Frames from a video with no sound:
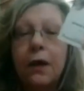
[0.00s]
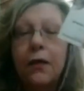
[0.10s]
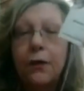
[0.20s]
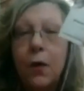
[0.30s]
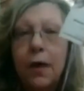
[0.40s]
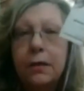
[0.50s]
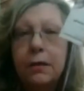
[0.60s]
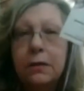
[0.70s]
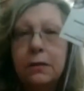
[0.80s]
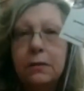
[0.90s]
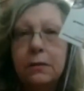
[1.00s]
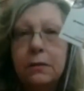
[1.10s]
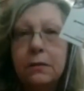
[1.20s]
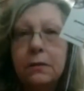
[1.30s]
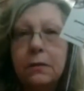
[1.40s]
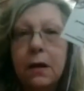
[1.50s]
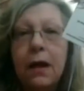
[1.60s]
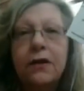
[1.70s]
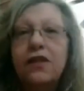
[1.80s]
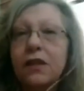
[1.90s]
threads.
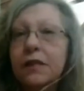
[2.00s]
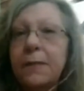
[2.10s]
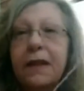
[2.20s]
And trust me,